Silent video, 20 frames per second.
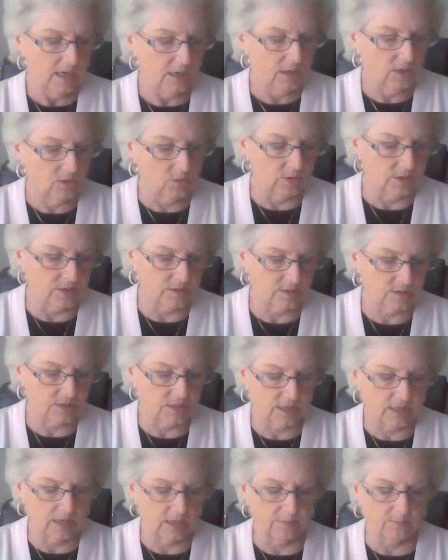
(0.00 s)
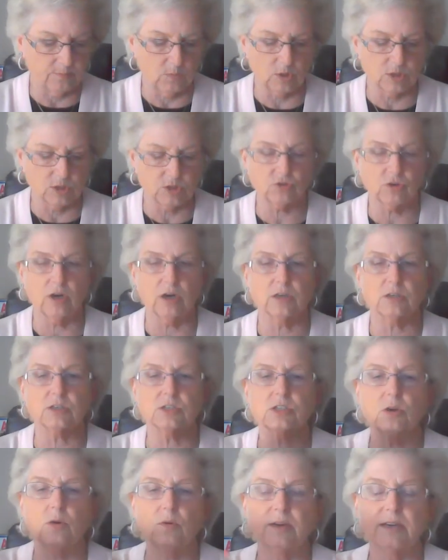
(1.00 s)
in order to get more drugs.
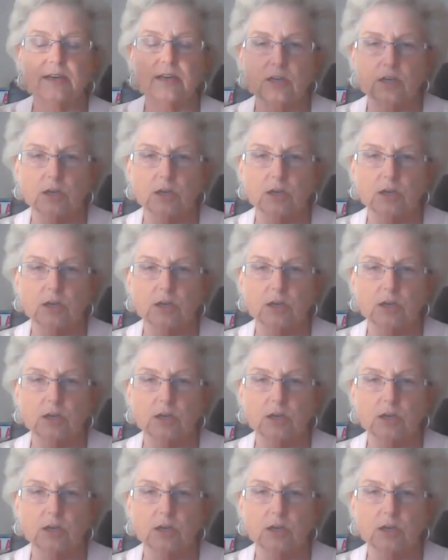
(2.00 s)
So it